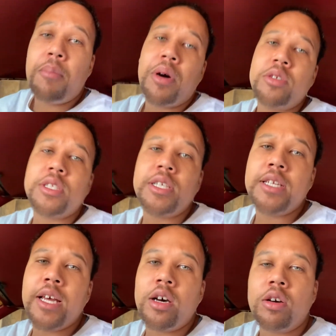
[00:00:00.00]
posted in
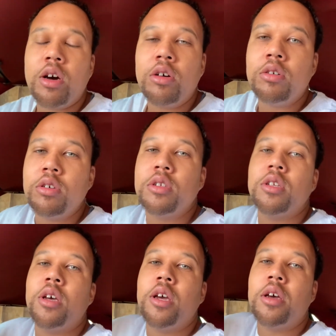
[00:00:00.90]
the Elko.
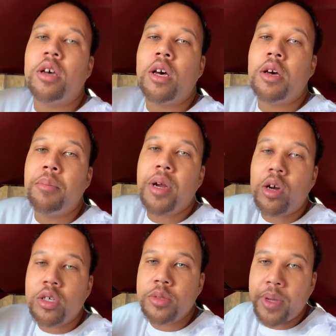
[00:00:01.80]
The
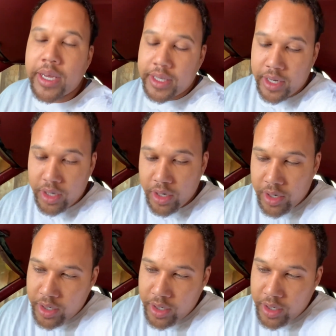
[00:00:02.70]
Camaro is back there.